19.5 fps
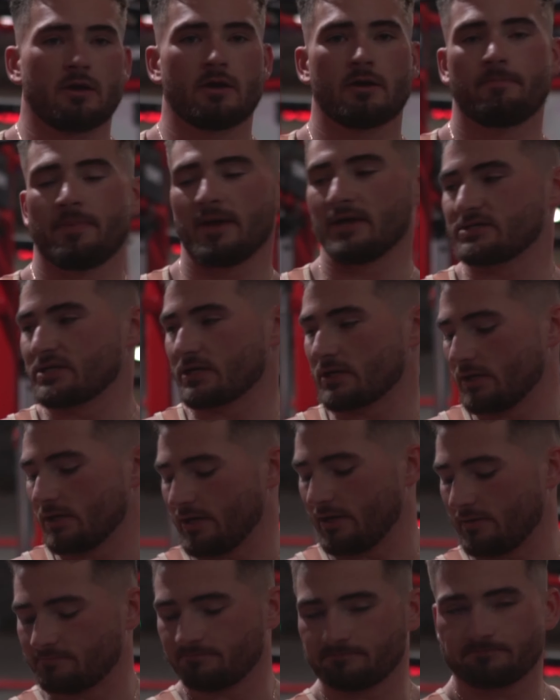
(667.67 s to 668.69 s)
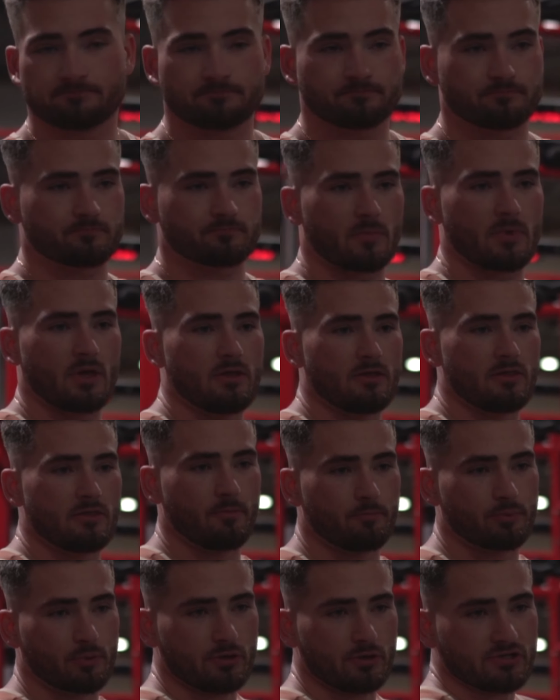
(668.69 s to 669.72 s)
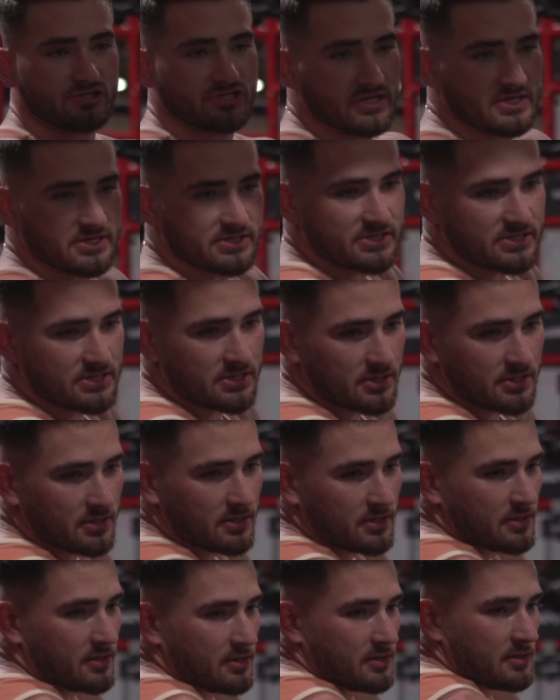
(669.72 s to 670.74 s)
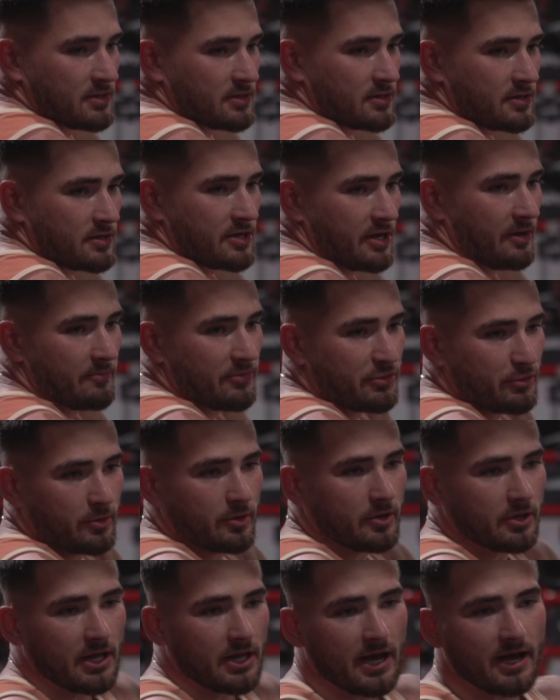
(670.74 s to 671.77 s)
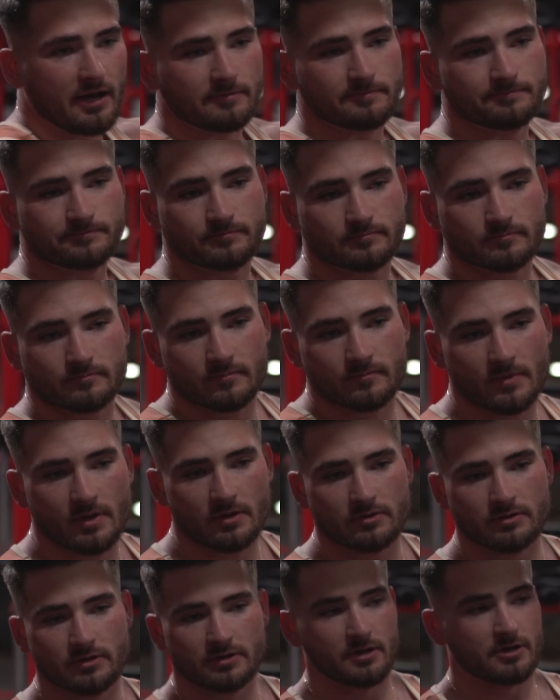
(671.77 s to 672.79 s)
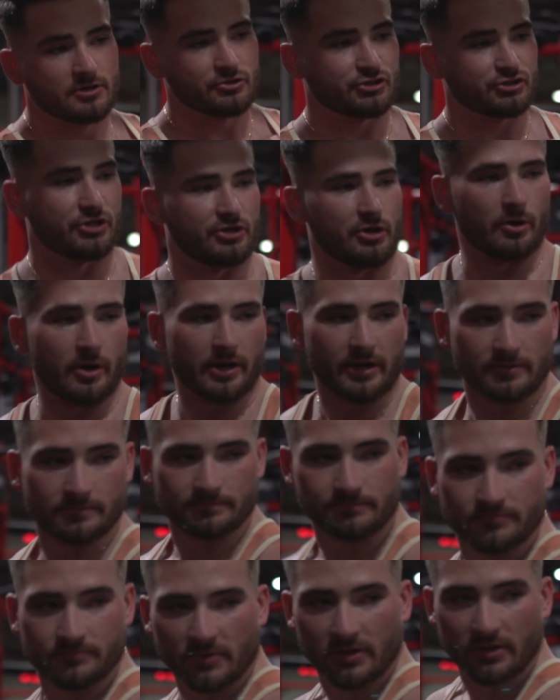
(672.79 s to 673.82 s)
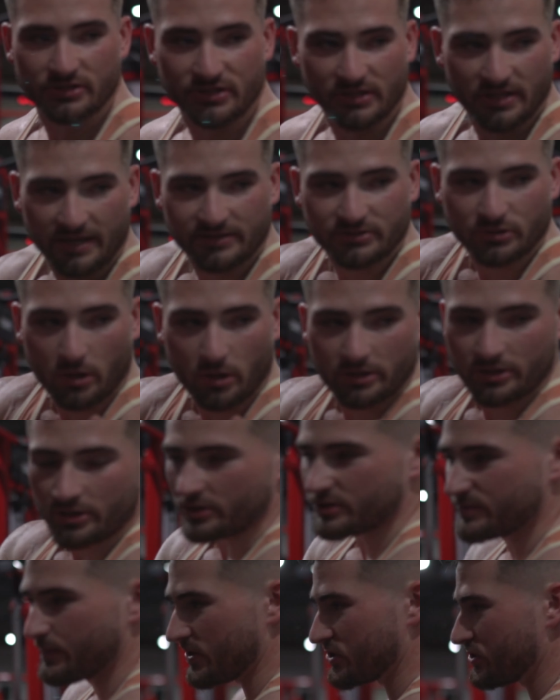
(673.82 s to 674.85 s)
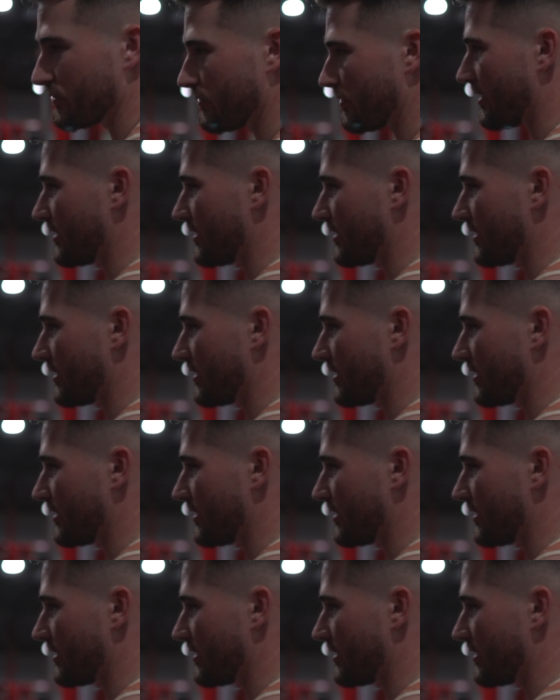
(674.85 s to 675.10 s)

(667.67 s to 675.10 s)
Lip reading: basically the bruises come through a lot. It's annoying. It looks a lot darker, especially when I